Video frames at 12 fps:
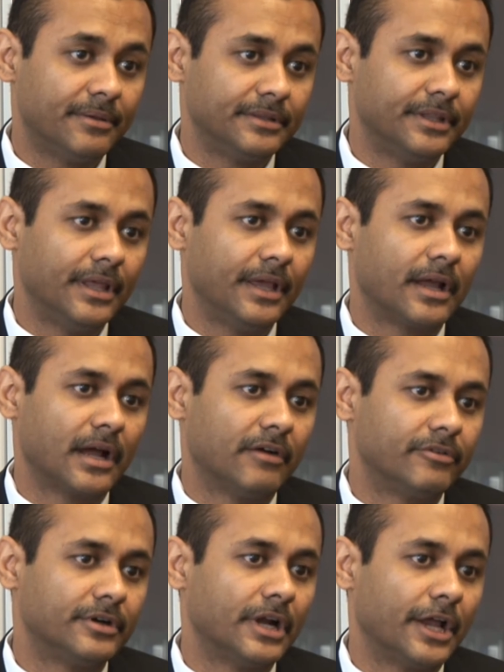they
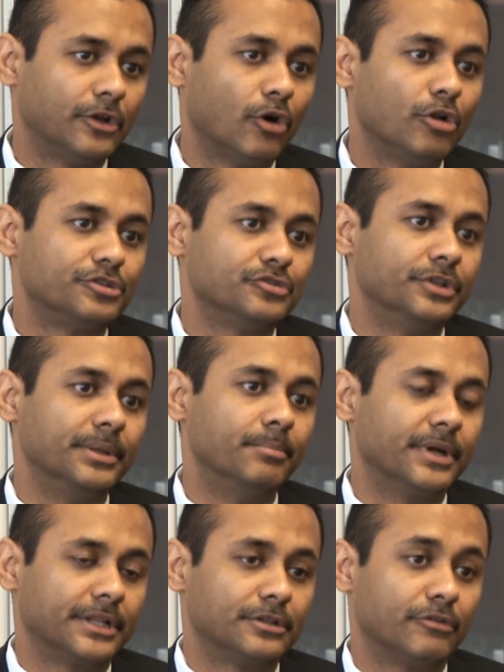cover and also the
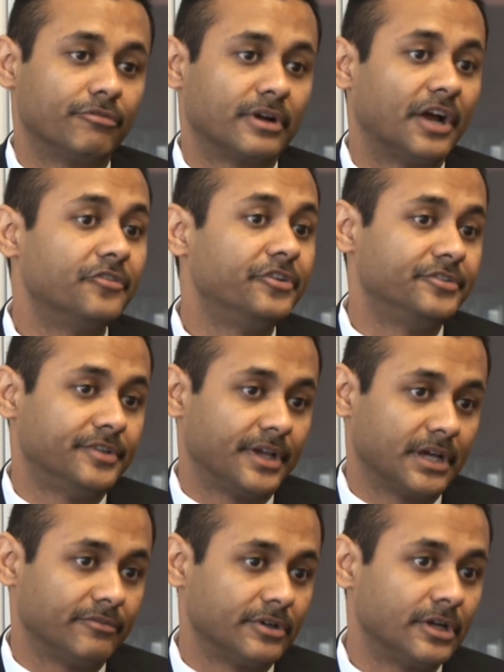breadth of countries they
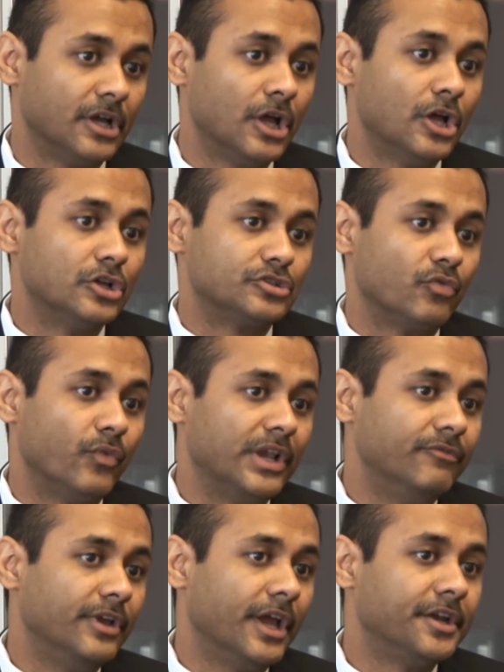cover. So when
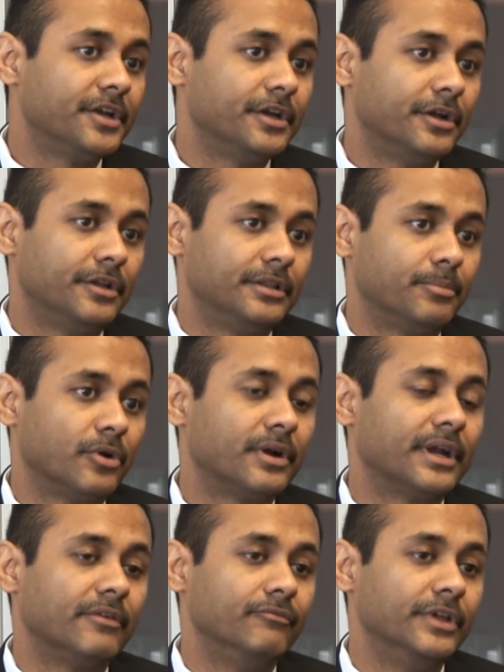we entered into the
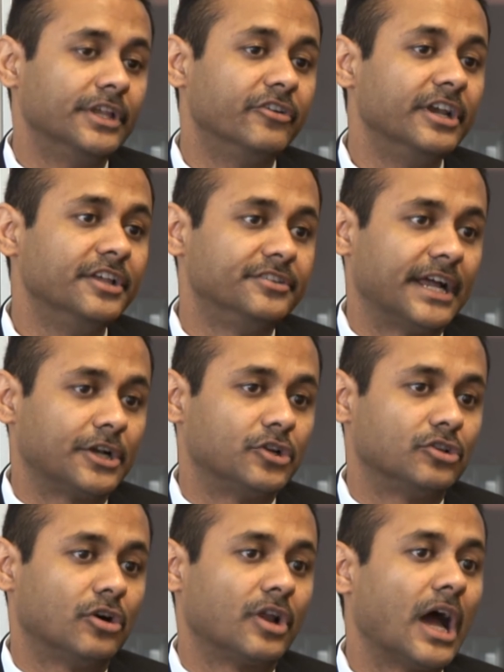program, we really sat and
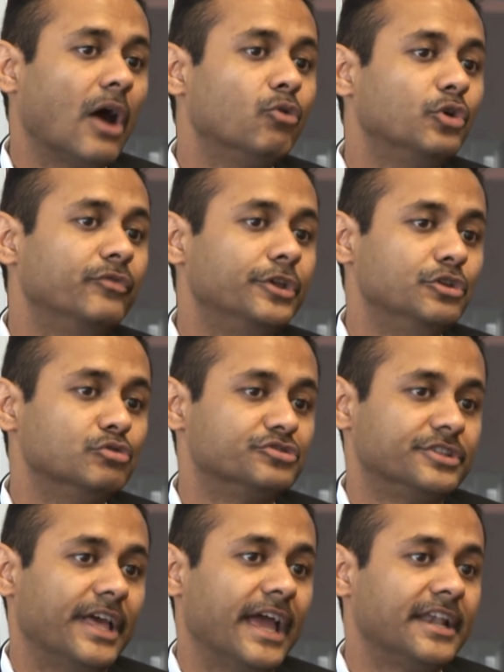thought, how do we use
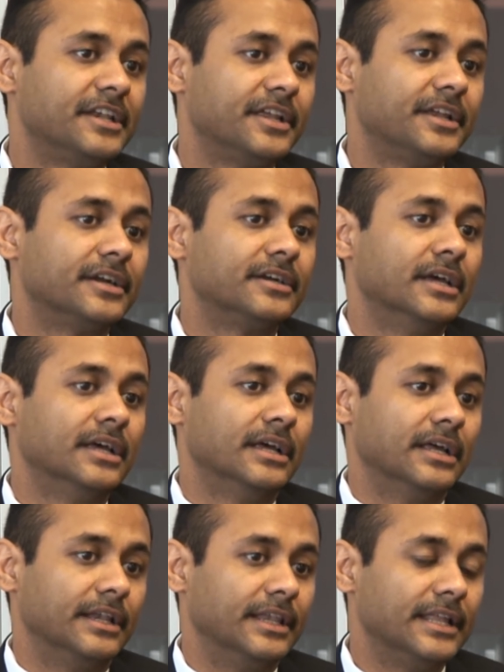the entire
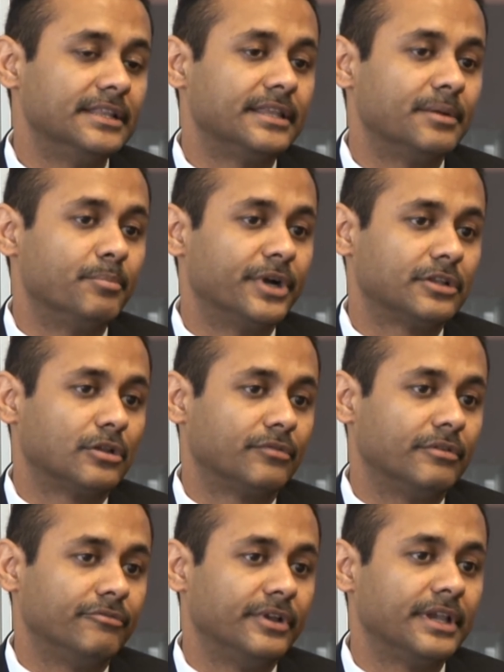length and breadth of
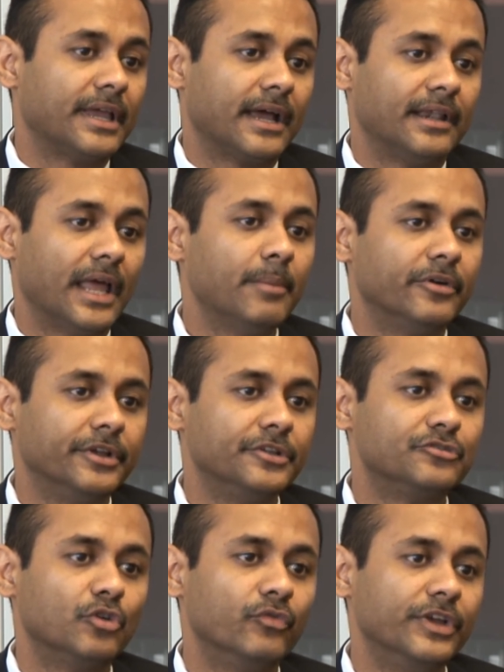the FinCAD library?
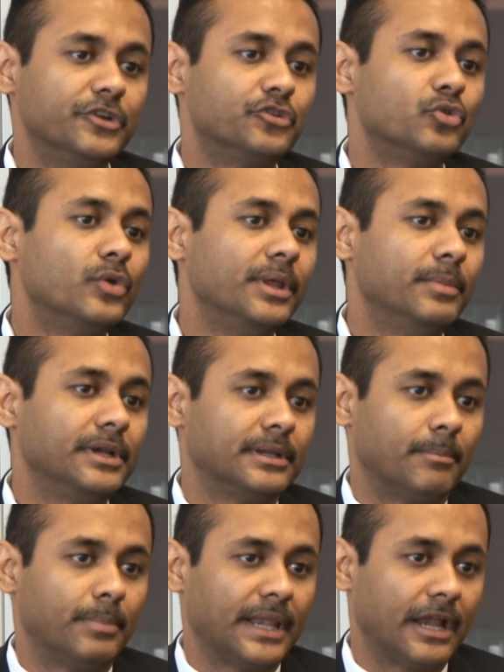So we truly built a
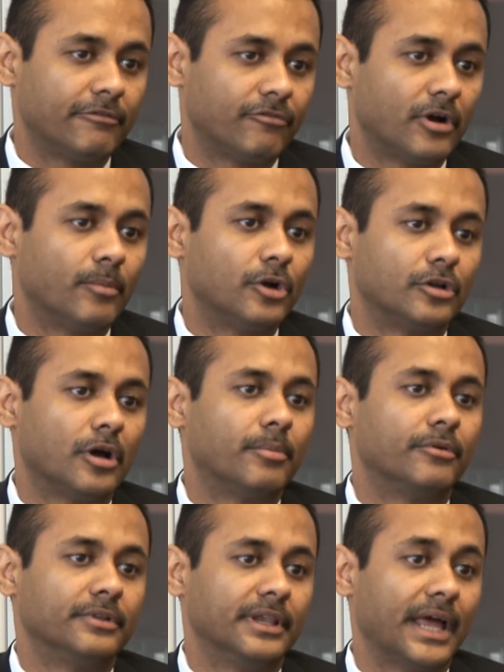platform on top
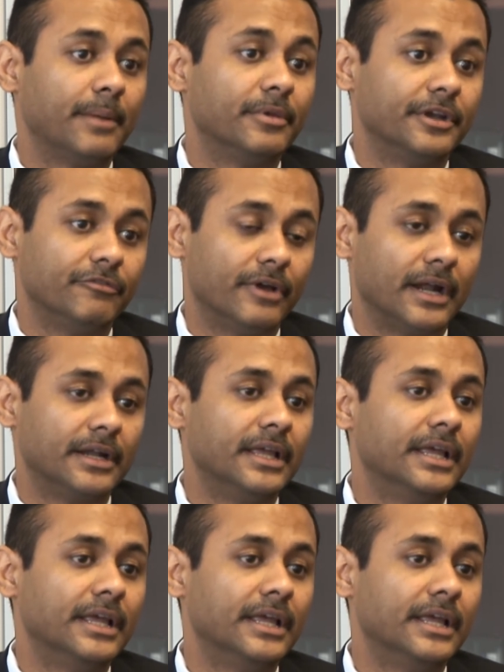of the library where